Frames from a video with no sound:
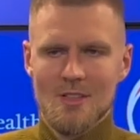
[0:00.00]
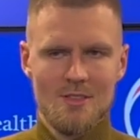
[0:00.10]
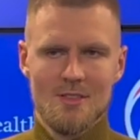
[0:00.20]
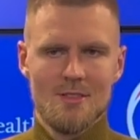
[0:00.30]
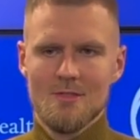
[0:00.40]

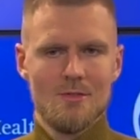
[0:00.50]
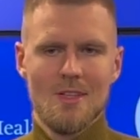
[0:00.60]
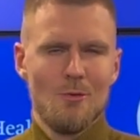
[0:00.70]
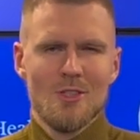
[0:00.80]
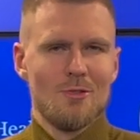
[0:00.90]
it's,
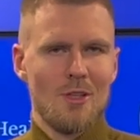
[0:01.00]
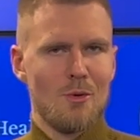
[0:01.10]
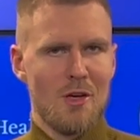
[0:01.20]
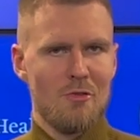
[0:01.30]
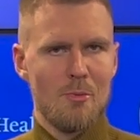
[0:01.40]
that wasn't really
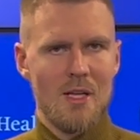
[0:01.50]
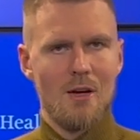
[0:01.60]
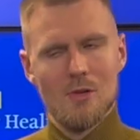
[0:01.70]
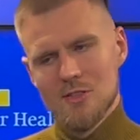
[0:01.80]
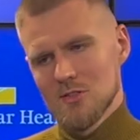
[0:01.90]
working for me that
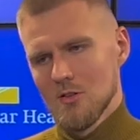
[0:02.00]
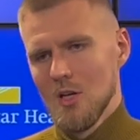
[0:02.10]
well, so.